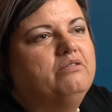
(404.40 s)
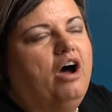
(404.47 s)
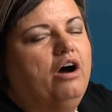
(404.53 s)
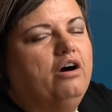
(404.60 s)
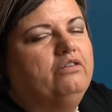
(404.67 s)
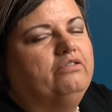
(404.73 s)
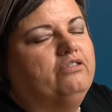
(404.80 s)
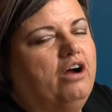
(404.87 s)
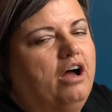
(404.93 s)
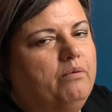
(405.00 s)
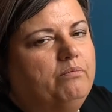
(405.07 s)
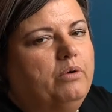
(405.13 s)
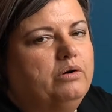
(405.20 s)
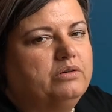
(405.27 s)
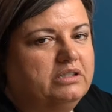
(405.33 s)
overall,
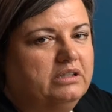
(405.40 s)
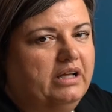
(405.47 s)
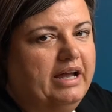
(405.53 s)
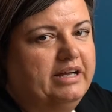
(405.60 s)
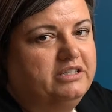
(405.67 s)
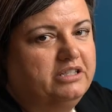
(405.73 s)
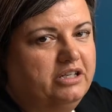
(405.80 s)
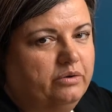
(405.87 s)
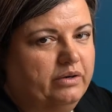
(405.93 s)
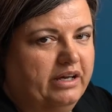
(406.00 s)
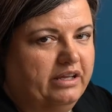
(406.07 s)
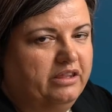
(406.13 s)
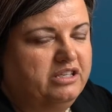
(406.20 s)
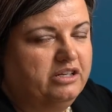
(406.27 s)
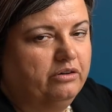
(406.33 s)
most clients don't
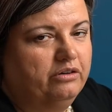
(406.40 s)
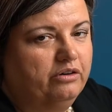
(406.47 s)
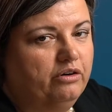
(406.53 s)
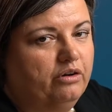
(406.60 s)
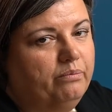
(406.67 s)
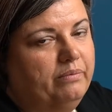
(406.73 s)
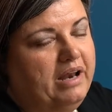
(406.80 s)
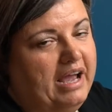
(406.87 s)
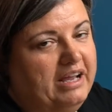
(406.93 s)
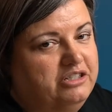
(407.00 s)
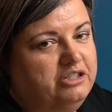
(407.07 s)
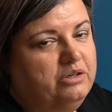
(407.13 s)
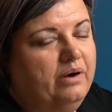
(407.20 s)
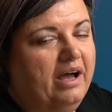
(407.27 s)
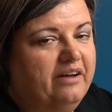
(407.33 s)
hit the donut hole, but I
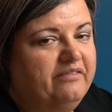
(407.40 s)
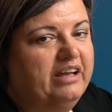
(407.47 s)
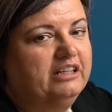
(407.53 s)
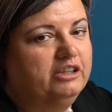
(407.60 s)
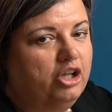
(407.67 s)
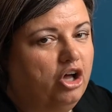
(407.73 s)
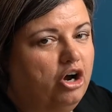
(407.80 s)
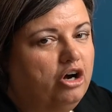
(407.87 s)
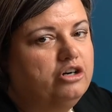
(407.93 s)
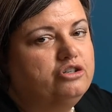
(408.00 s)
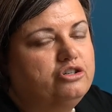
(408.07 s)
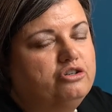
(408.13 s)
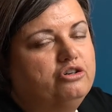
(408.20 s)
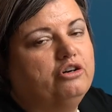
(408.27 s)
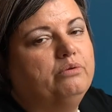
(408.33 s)
do have a
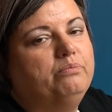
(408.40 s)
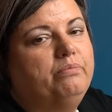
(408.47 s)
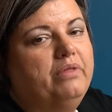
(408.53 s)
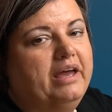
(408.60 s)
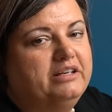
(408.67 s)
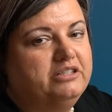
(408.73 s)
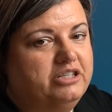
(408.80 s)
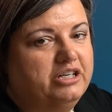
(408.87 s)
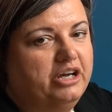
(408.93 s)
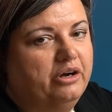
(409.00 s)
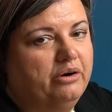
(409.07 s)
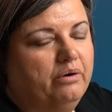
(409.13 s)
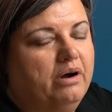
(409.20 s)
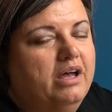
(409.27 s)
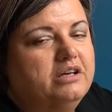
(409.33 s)
large group that
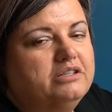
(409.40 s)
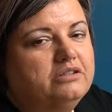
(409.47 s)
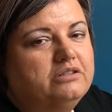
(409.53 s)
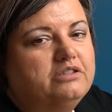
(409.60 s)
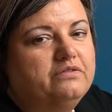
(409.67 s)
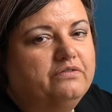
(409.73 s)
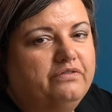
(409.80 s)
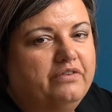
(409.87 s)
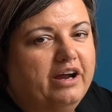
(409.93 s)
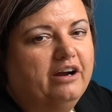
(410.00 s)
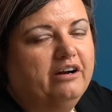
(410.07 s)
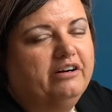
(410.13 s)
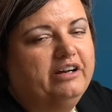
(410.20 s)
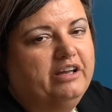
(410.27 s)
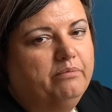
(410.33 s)
do. So it's
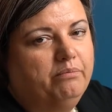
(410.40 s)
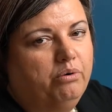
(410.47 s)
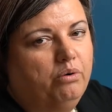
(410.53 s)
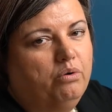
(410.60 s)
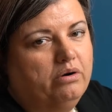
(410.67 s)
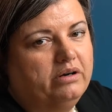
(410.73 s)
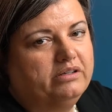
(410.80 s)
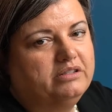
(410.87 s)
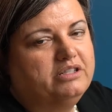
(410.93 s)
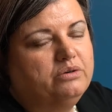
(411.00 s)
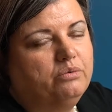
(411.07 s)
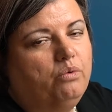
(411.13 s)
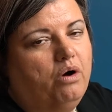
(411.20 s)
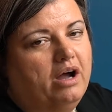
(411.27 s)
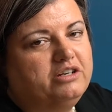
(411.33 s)
very important to
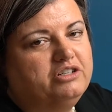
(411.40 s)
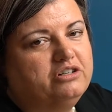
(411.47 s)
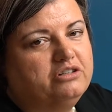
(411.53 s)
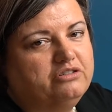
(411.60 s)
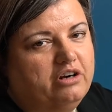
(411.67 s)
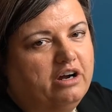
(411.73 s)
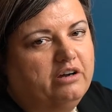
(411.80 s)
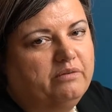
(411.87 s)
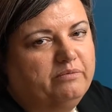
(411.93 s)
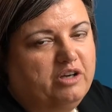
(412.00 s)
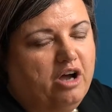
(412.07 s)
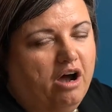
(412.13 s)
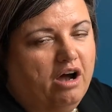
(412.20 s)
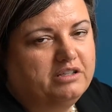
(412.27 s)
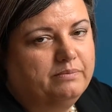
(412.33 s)
watch your drug
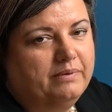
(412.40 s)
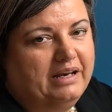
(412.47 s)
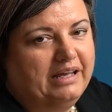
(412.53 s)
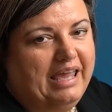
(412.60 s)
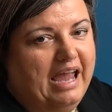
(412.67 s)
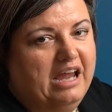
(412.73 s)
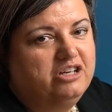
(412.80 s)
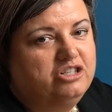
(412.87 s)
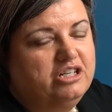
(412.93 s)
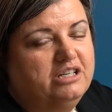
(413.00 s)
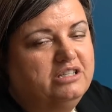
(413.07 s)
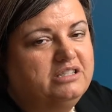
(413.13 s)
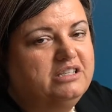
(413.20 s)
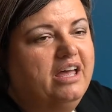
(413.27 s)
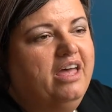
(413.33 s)
cost
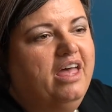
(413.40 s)
medications.